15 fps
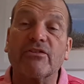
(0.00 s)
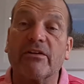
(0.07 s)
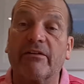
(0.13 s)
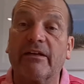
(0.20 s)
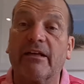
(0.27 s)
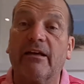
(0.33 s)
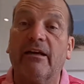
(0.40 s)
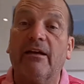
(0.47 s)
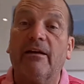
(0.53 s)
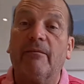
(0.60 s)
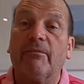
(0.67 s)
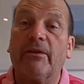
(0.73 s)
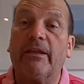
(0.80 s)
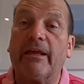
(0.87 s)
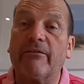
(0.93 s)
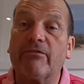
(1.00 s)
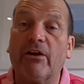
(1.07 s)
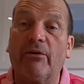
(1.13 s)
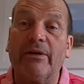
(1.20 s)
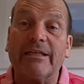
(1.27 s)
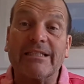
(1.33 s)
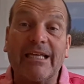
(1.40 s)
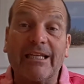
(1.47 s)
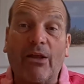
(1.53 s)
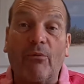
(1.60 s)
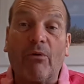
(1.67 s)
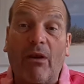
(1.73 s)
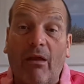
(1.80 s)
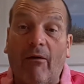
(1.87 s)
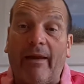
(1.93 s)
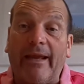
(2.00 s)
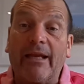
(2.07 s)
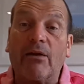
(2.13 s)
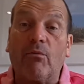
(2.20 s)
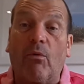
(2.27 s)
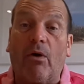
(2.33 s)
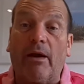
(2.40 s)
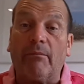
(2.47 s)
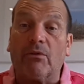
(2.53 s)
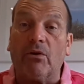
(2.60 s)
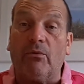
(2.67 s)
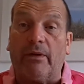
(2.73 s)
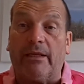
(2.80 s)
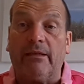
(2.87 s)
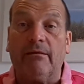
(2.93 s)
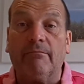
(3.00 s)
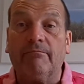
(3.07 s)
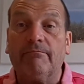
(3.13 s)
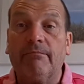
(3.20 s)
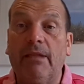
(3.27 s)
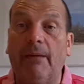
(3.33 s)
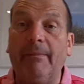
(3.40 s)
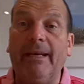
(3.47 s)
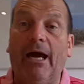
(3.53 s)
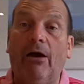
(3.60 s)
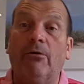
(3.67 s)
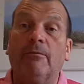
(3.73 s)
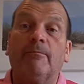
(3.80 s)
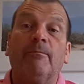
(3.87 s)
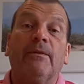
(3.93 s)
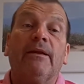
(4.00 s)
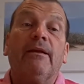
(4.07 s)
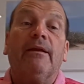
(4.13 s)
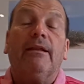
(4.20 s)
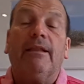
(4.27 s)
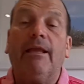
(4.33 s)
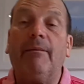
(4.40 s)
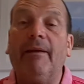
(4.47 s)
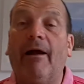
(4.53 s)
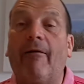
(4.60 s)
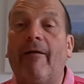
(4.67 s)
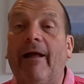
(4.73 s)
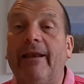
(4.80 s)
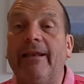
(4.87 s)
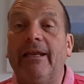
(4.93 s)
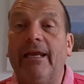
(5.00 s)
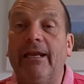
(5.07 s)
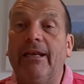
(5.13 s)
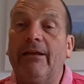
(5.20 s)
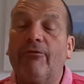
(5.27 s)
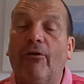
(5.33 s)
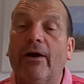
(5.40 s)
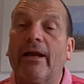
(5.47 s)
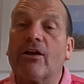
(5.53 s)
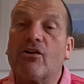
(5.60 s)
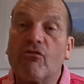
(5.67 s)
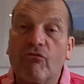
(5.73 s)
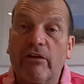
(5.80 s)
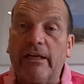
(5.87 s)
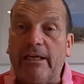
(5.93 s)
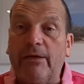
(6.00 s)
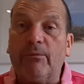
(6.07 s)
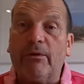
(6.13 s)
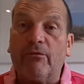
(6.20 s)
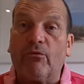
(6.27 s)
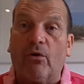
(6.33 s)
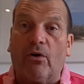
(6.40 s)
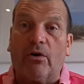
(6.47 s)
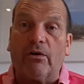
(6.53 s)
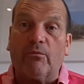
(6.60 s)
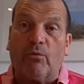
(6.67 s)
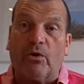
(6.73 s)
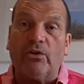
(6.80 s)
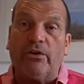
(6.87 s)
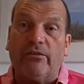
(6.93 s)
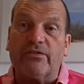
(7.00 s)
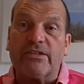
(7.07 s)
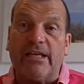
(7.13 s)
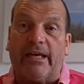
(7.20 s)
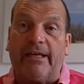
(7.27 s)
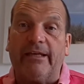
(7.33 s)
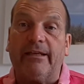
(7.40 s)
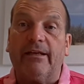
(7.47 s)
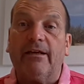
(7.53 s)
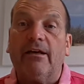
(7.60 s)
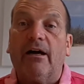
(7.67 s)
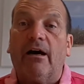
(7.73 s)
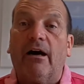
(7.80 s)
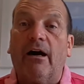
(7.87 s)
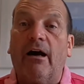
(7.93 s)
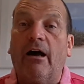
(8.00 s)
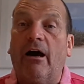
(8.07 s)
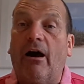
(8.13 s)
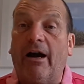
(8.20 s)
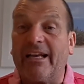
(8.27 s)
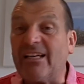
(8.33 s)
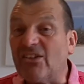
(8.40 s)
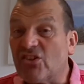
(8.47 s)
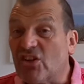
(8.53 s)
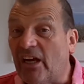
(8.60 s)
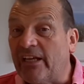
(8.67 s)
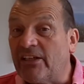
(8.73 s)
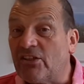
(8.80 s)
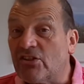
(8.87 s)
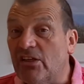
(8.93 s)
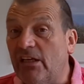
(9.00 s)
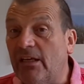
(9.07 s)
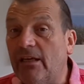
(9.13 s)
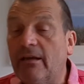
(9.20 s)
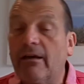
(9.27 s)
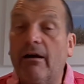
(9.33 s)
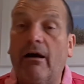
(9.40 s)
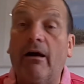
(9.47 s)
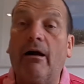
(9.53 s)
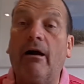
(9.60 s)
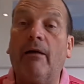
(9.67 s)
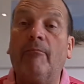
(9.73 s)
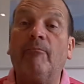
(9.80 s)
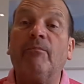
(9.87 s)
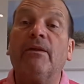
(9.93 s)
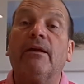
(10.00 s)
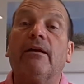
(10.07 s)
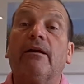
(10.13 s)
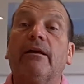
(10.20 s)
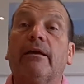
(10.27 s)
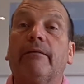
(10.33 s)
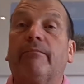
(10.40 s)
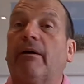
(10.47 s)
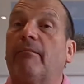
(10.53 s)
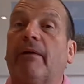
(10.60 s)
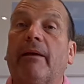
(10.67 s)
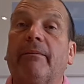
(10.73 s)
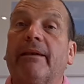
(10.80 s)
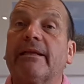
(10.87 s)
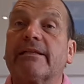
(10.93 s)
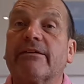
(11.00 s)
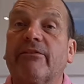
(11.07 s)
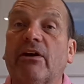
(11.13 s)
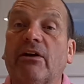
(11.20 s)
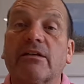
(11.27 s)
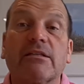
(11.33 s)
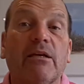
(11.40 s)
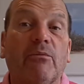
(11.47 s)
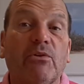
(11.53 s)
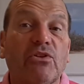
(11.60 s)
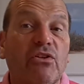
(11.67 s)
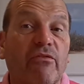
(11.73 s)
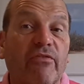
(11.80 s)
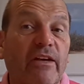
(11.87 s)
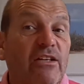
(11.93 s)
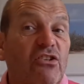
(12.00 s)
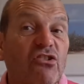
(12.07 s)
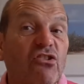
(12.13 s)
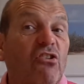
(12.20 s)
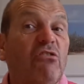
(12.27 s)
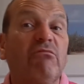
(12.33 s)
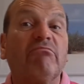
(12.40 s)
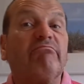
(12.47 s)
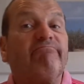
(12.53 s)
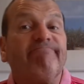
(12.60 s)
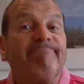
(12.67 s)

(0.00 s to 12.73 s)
something that they've noticed they don't like what I'm doing, let me know. Let me know. And if I agree with what you've said, I can change it. Maybe there's something I said which offends you.